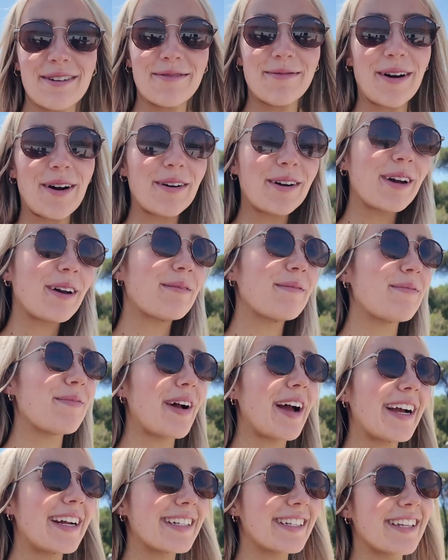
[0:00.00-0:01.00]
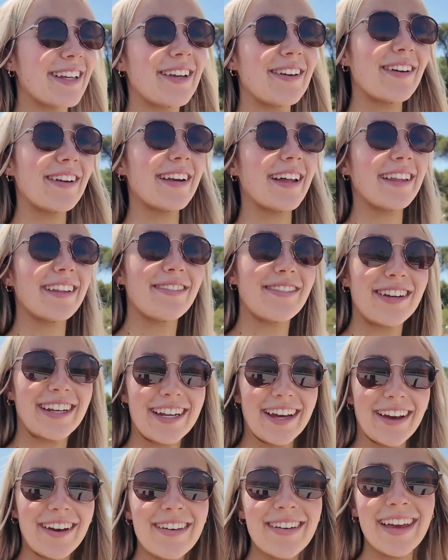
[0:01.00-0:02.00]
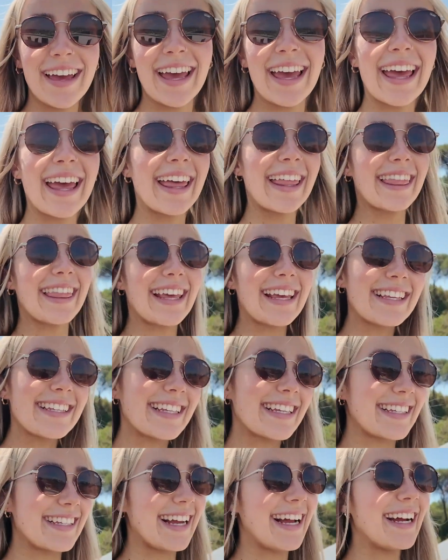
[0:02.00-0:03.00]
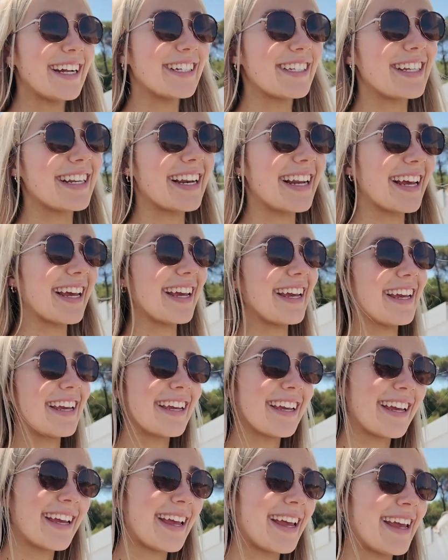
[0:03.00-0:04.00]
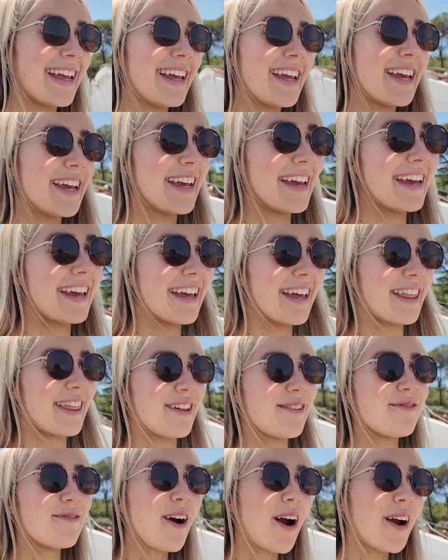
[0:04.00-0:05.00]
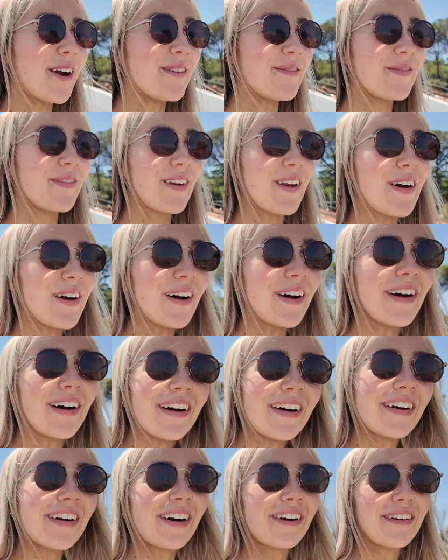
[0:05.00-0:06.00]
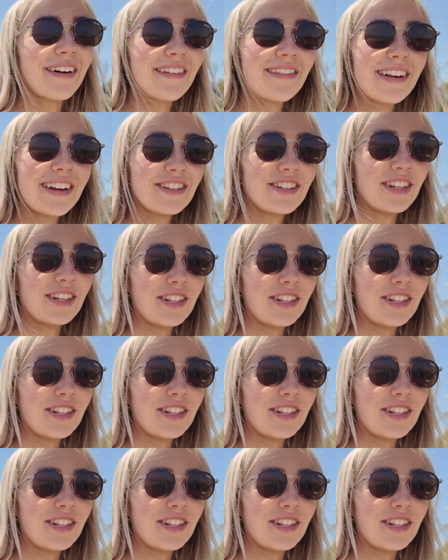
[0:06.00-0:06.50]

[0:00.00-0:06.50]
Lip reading: welcome back to another video. This is actually the Rome vlog. We've literally